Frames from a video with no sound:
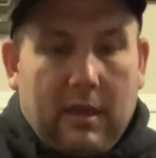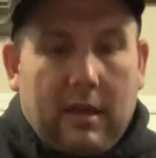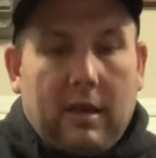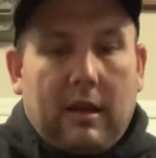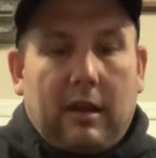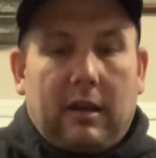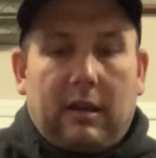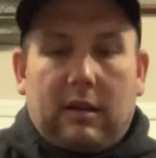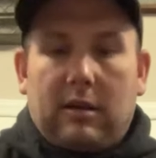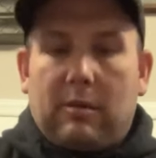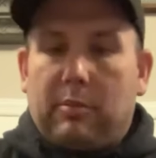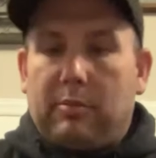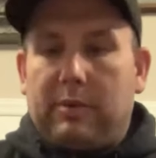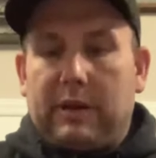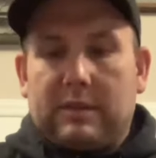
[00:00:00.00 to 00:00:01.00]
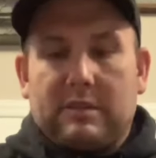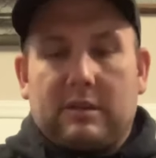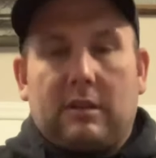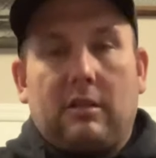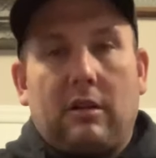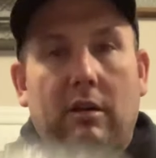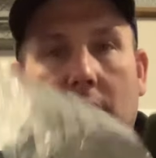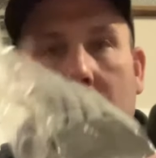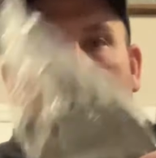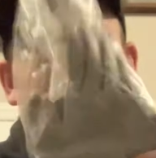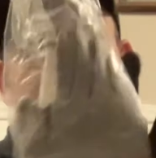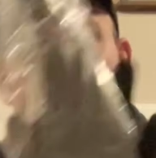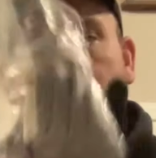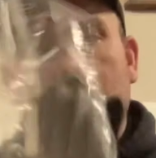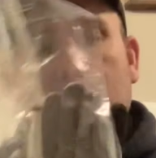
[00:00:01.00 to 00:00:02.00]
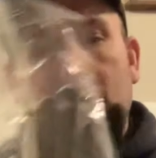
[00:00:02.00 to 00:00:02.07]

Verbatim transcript: I got a couple pairs of gloves